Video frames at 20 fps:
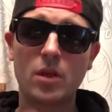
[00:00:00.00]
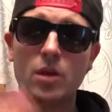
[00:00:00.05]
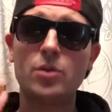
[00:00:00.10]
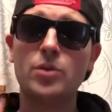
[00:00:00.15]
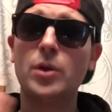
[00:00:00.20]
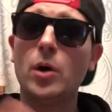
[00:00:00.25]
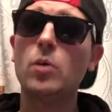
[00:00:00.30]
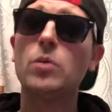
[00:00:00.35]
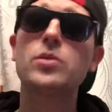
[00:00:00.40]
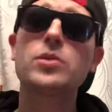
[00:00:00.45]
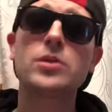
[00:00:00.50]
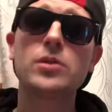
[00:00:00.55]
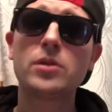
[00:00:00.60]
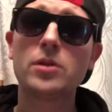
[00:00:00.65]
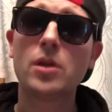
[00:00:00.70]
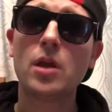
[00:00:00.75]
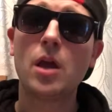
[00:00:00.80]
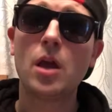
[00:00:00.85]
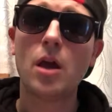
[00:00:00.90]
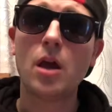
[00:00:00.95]

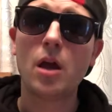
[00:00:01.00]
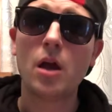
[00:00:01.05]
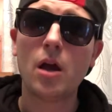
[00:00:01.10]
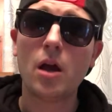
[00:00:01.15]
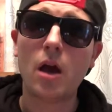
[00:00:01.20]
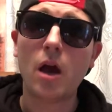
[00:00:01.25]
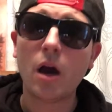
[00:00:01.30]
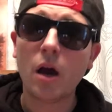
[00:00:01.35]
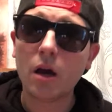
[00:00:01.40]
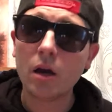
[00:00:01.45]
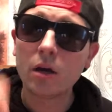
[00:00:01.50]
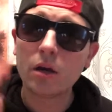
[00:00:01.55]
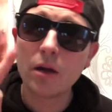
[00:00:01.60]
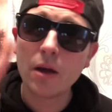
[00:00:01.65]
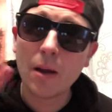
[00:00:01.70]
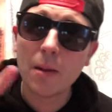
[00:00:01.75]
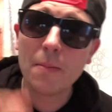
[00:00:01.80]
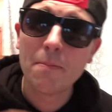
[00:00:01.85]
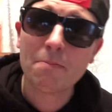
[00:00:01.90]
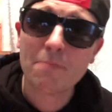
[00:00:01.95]
Those
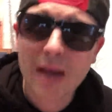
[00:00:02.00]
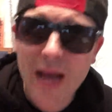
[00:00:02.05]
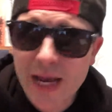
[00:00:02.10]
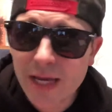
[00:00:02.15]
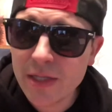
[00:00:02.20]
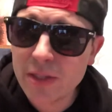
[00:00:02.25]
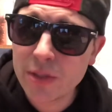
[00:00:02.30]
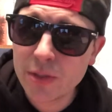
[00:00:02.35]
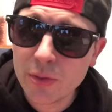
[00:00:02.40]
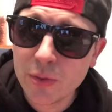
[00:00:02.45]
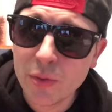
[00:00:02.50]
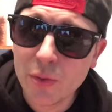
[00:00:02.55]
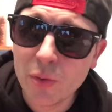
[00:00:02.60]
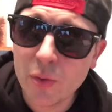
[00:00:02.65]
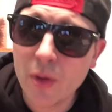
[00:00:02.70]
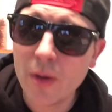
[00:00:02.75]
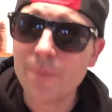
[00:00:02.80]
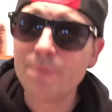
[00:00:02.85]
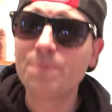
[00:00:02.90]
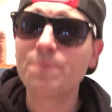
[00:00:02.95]
are my
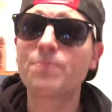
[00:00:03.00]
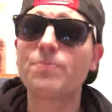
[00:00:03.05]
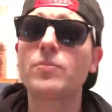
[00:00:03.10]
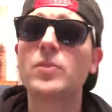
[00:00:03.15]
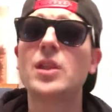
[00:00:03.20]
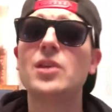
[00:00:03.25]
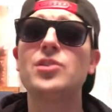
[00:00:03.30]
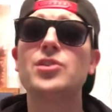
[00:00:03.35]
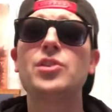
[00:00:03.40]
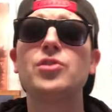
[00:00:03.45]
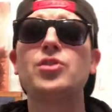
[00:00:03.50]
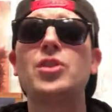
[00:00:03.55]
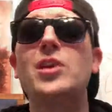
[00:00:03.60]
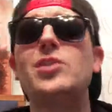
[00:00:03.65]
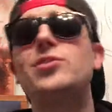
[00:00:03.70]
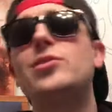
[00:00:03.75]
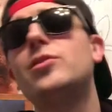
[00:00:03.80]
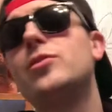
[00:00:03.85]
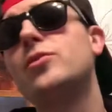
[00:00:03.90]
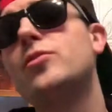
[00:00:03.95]
2
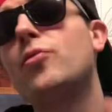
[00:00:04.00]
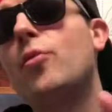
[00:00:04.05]
suggestions